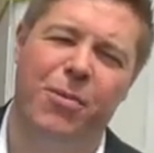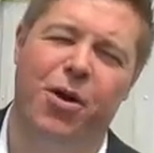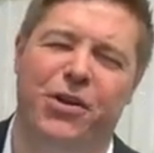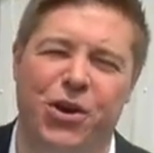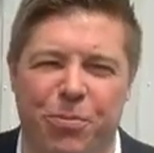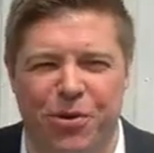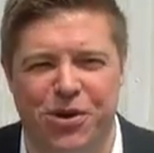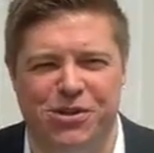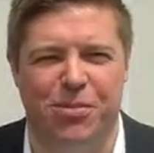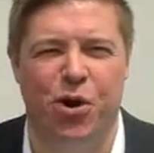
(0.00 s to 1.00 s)
I'm not a video
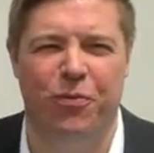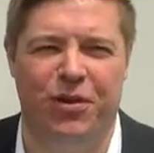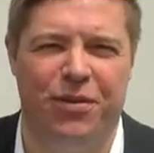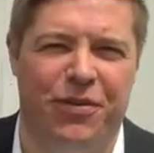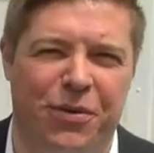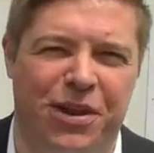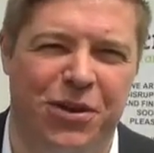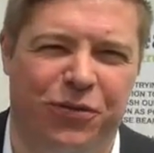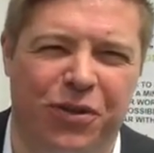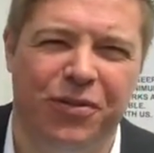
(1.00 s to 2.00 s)
person, but hopefully you
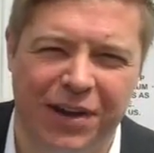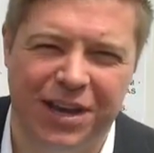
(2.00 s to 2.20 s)
found it useful.